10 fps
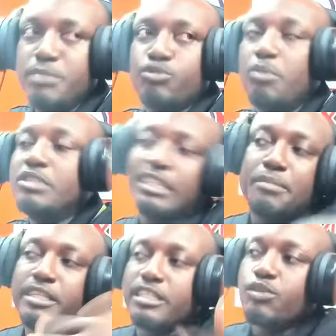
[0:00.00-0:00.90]
to
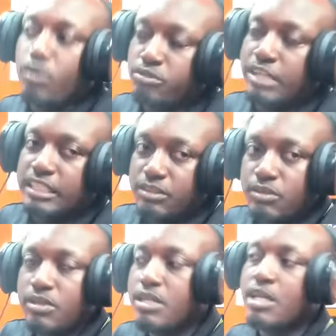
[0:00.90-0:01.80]
terminate the contract.
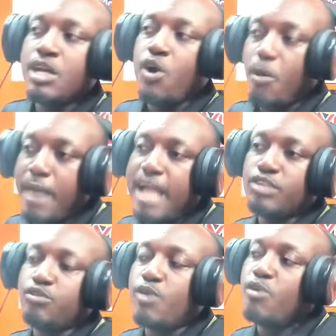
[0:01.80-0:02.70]
Wonderful. Or by and
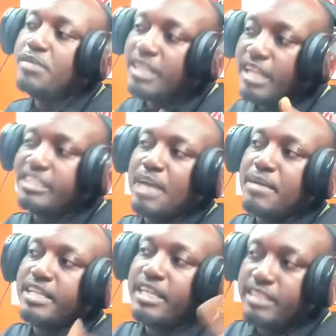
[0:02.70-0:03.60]
so communicate him
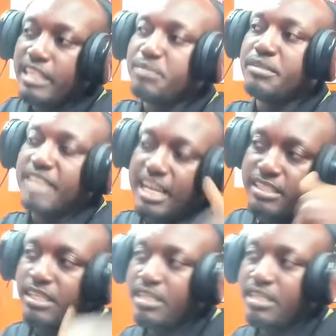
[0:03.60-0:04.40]
an agent Mister Isaac.